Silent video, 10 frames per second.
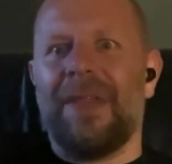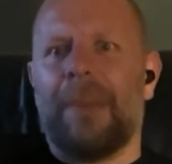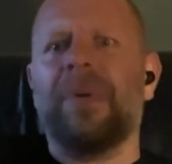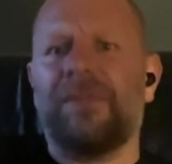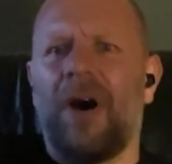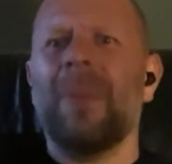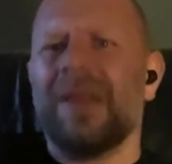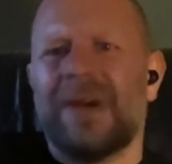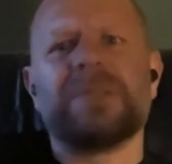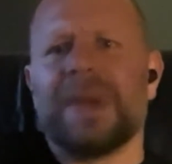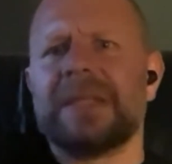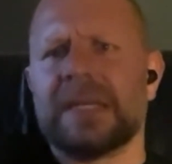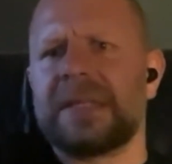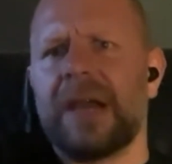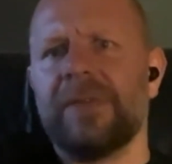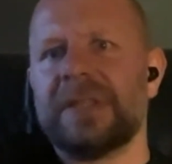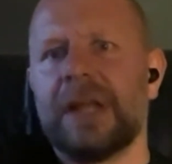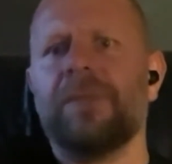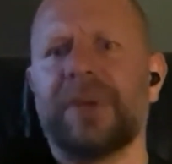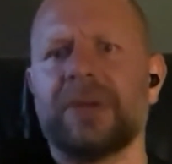that performative aspect takes care of
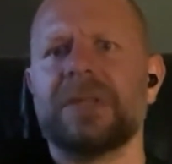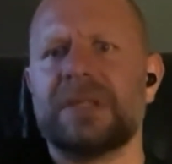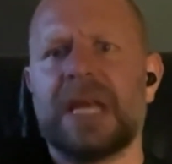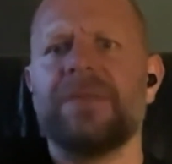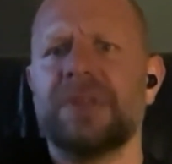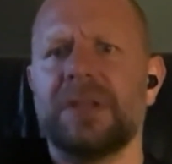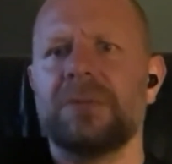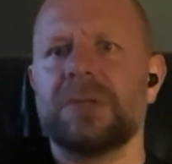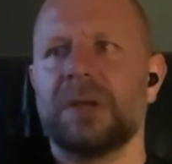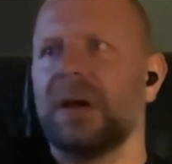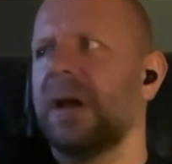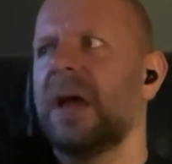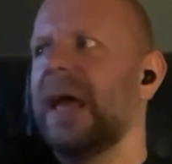itself because it's safe to do so.